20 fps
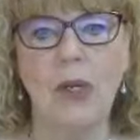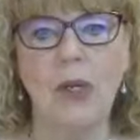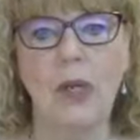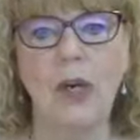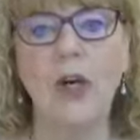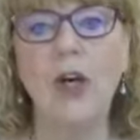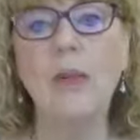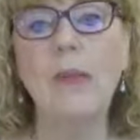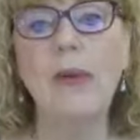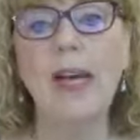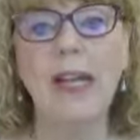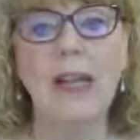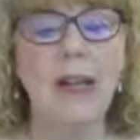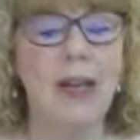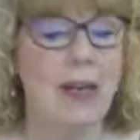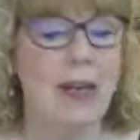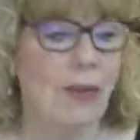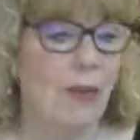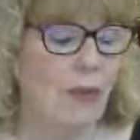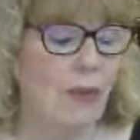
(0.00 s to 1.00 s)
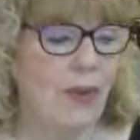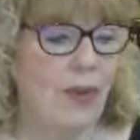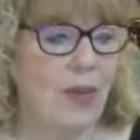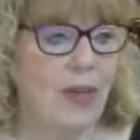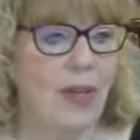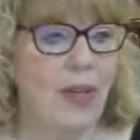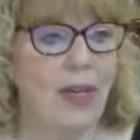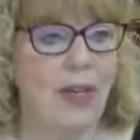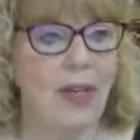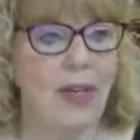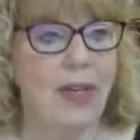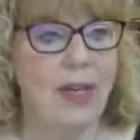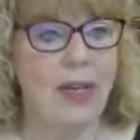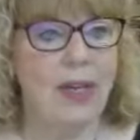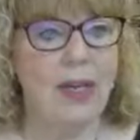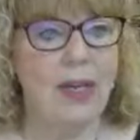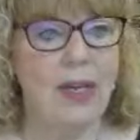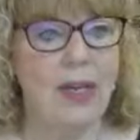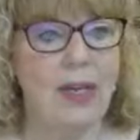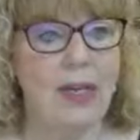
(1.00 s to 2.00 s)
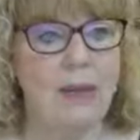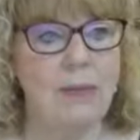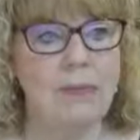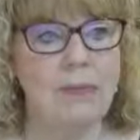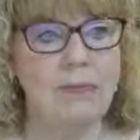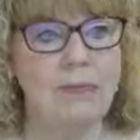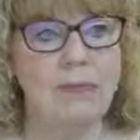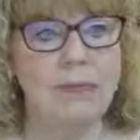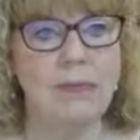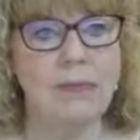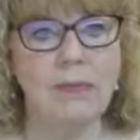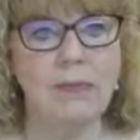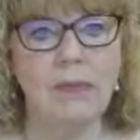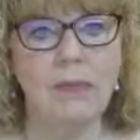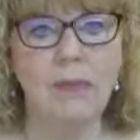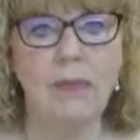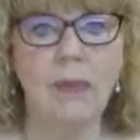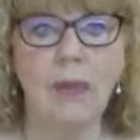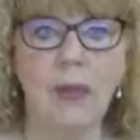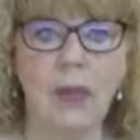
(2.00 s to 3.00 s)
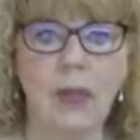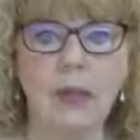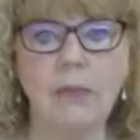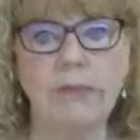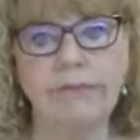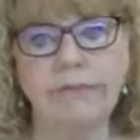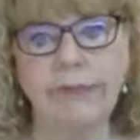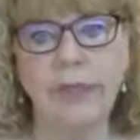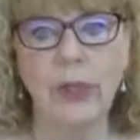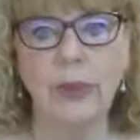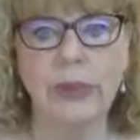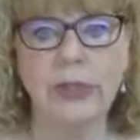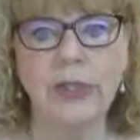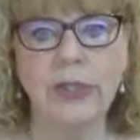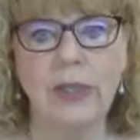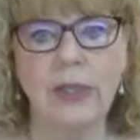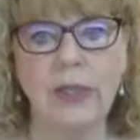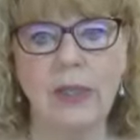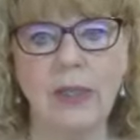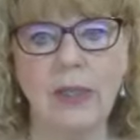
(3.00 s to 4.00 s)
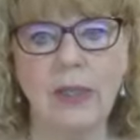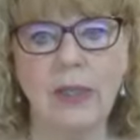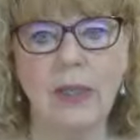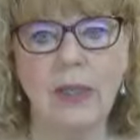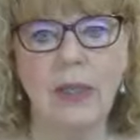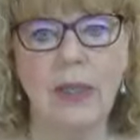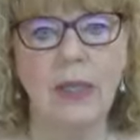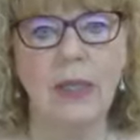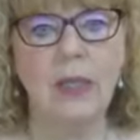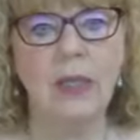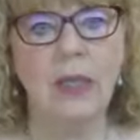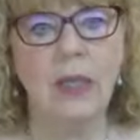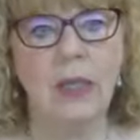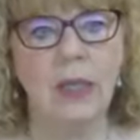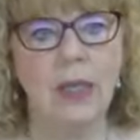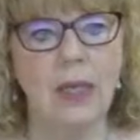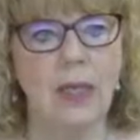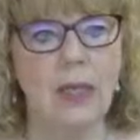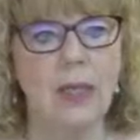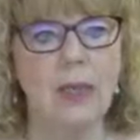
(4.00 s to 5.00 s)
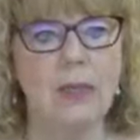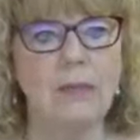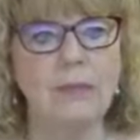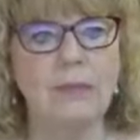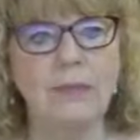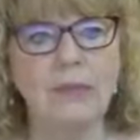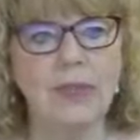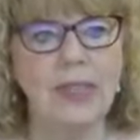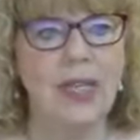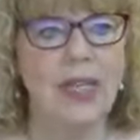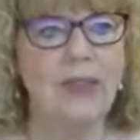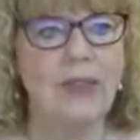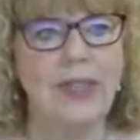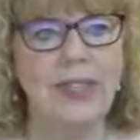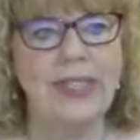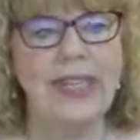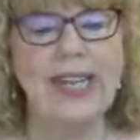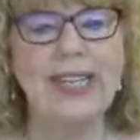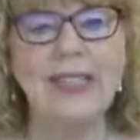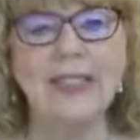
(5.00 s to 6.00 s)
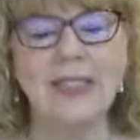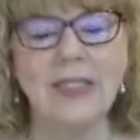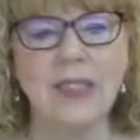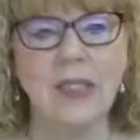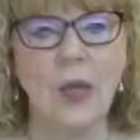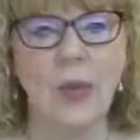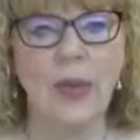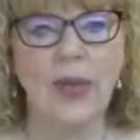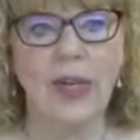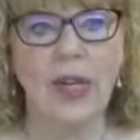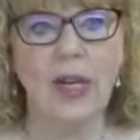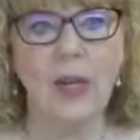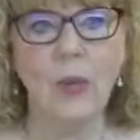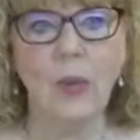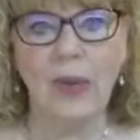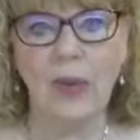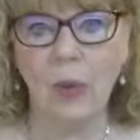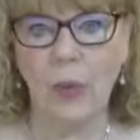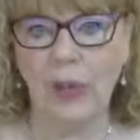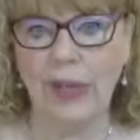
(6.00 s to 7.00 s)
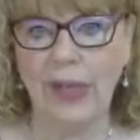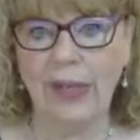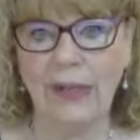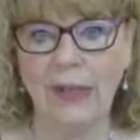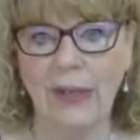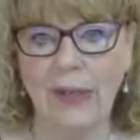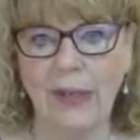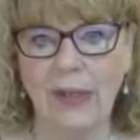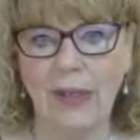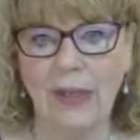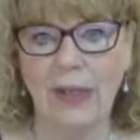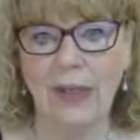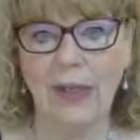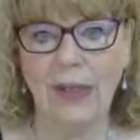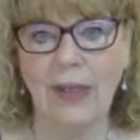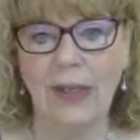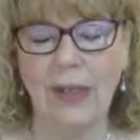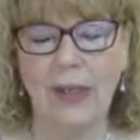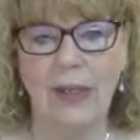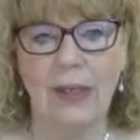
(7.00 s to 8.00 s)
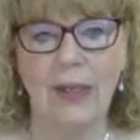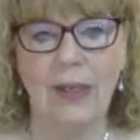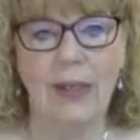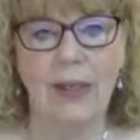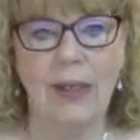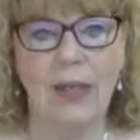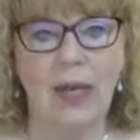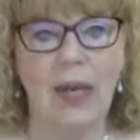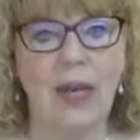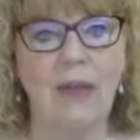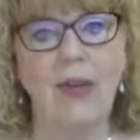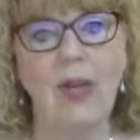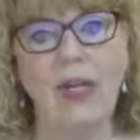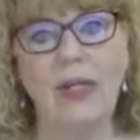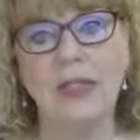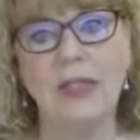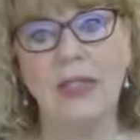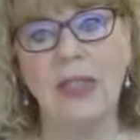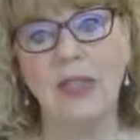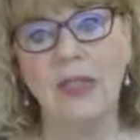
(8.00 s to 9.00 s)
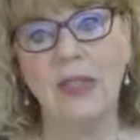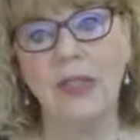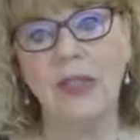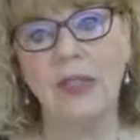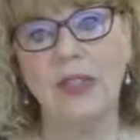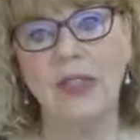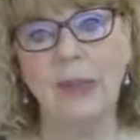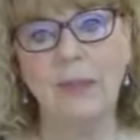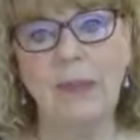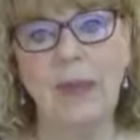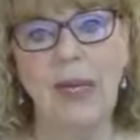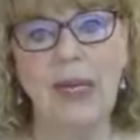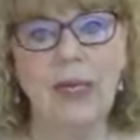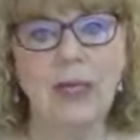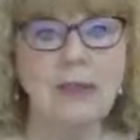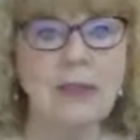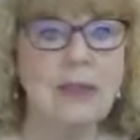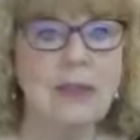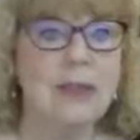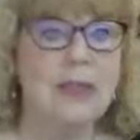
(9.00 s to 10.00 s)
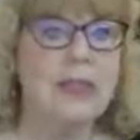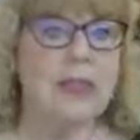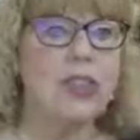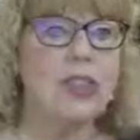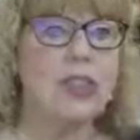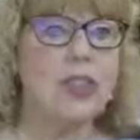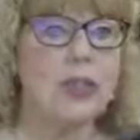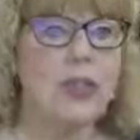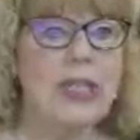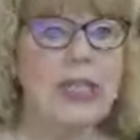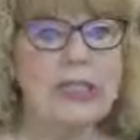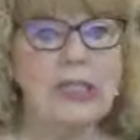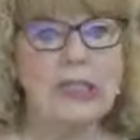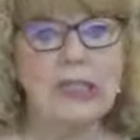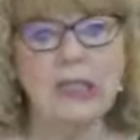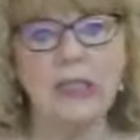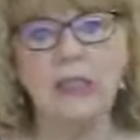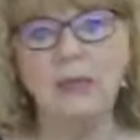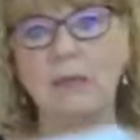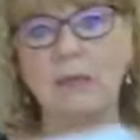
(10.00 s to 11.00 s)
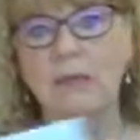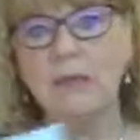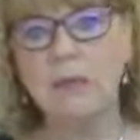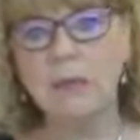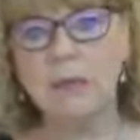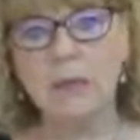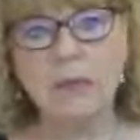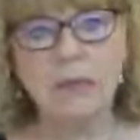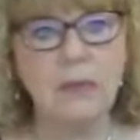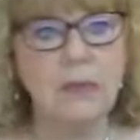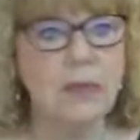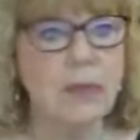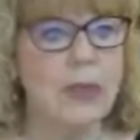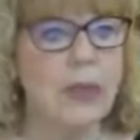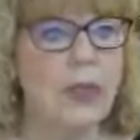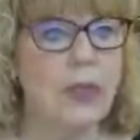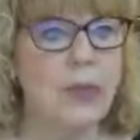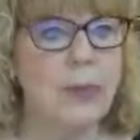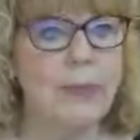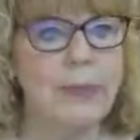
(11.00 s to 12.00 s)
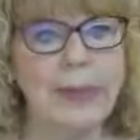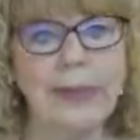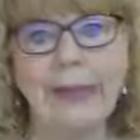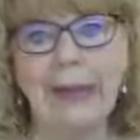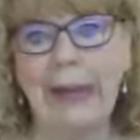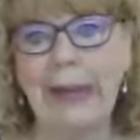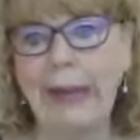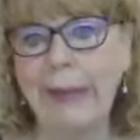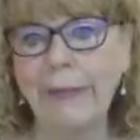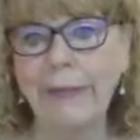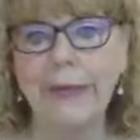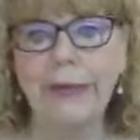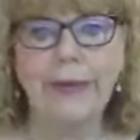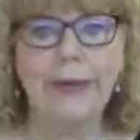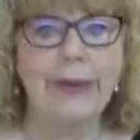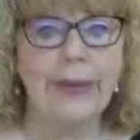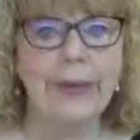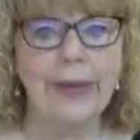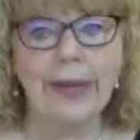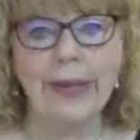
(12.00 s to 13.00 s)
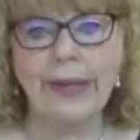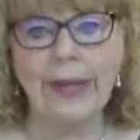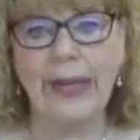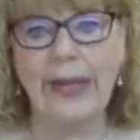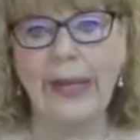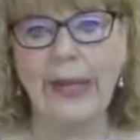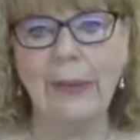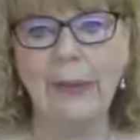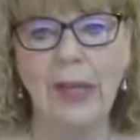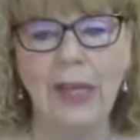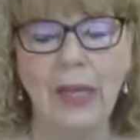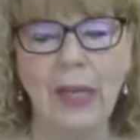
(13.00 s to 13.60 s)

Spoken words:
my life, um, there was a kind of a dance going on with weight. I've lost 110 pounds, and stress and, midlife and all that came.